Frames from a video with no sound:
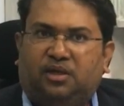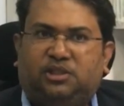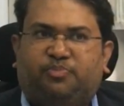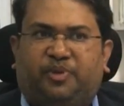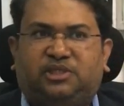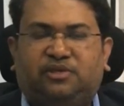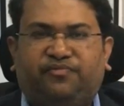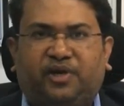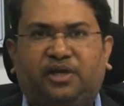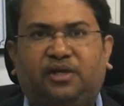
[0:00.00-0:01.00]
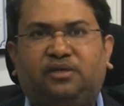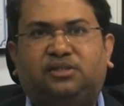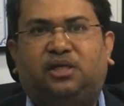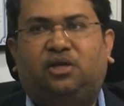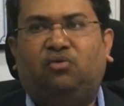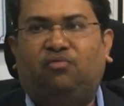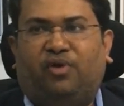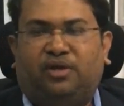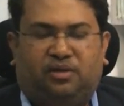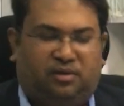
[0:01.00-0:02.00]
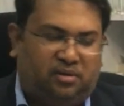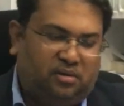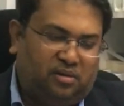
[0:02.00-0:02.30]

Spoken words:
specified in schedule 1